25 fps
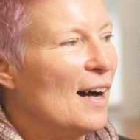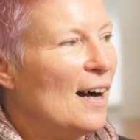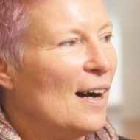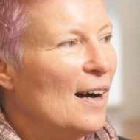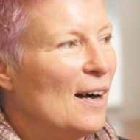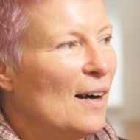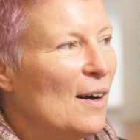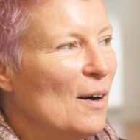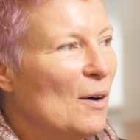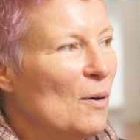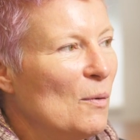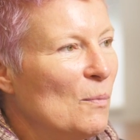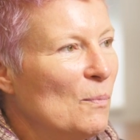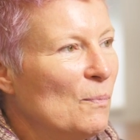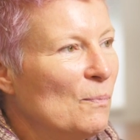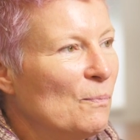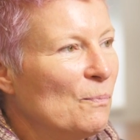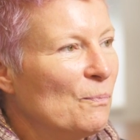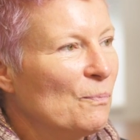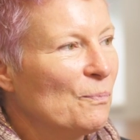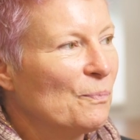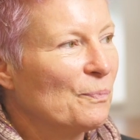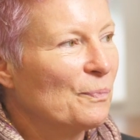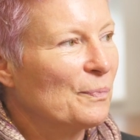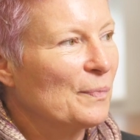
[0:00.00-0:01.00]
And
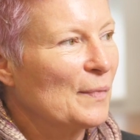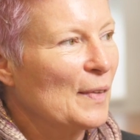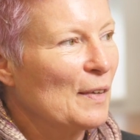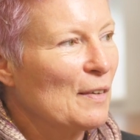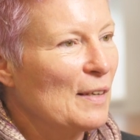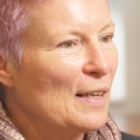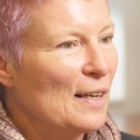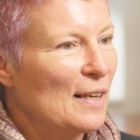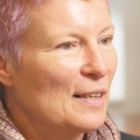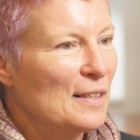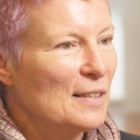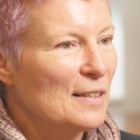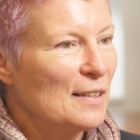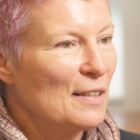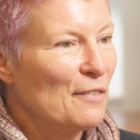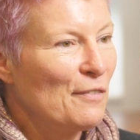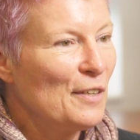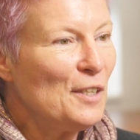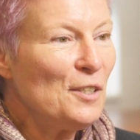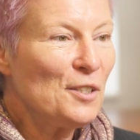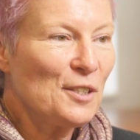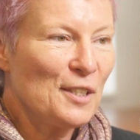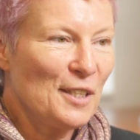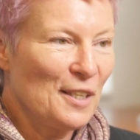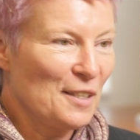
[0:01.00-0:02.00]

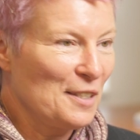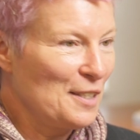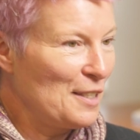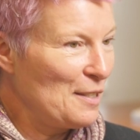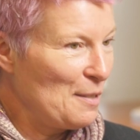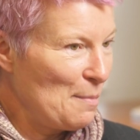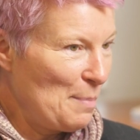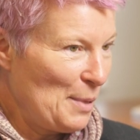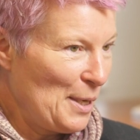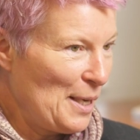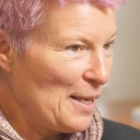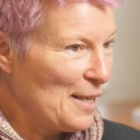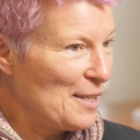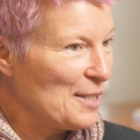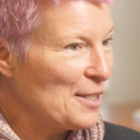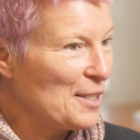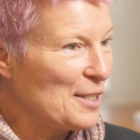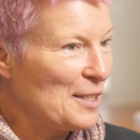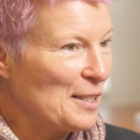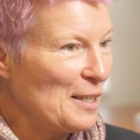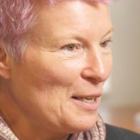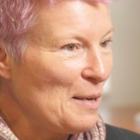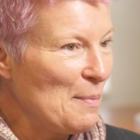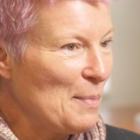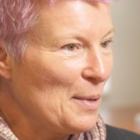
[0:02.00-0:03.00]
eventually I did a
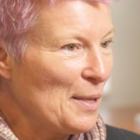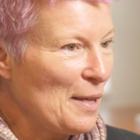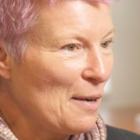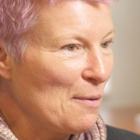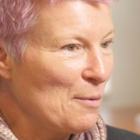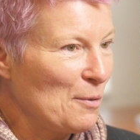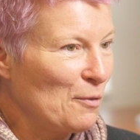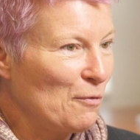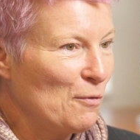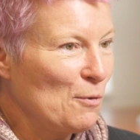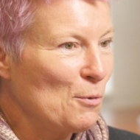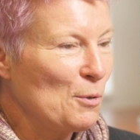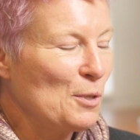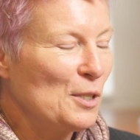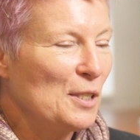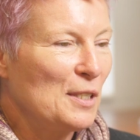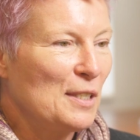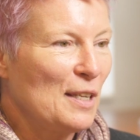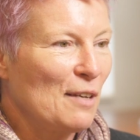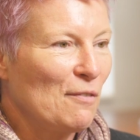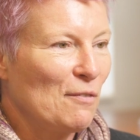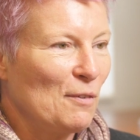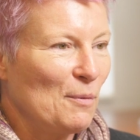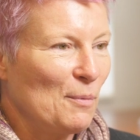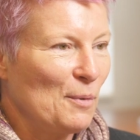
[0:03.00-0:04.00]
PhD, but I was
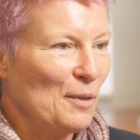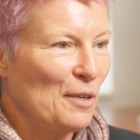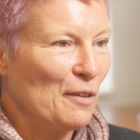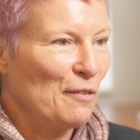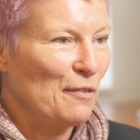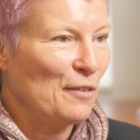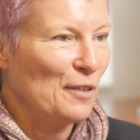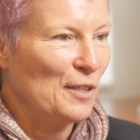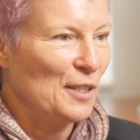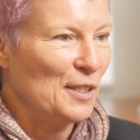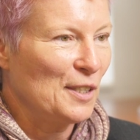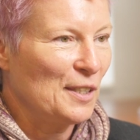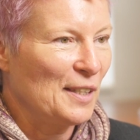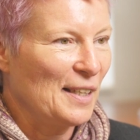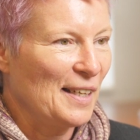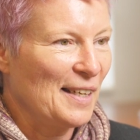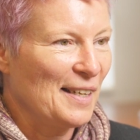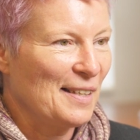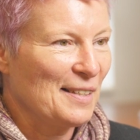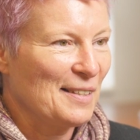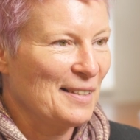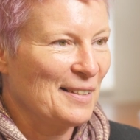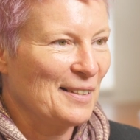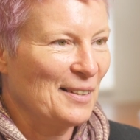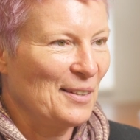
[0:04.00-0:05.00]
47 when I finished
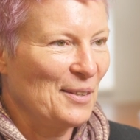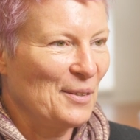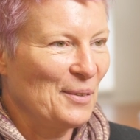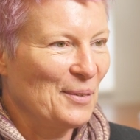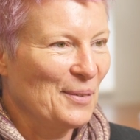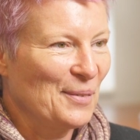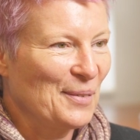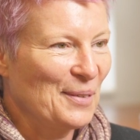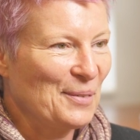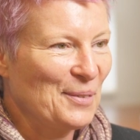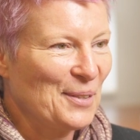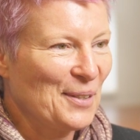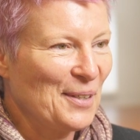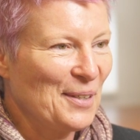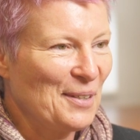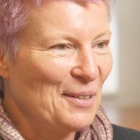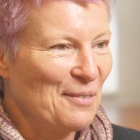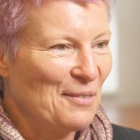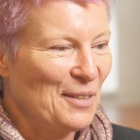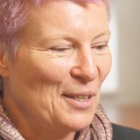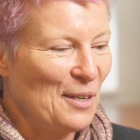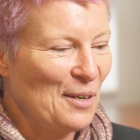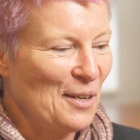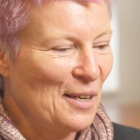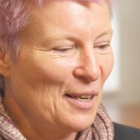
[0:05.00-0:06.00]
that. So it was kind of
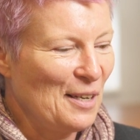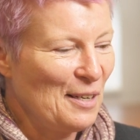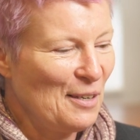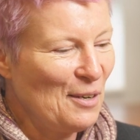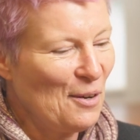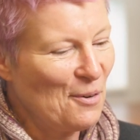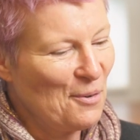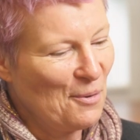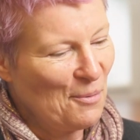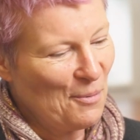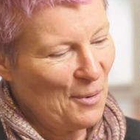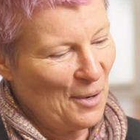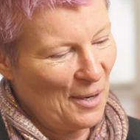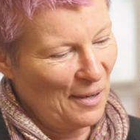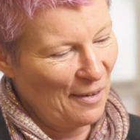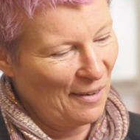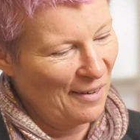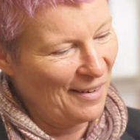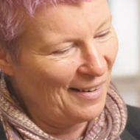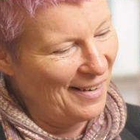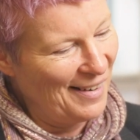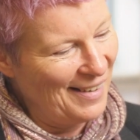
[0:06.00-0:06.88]
a long one.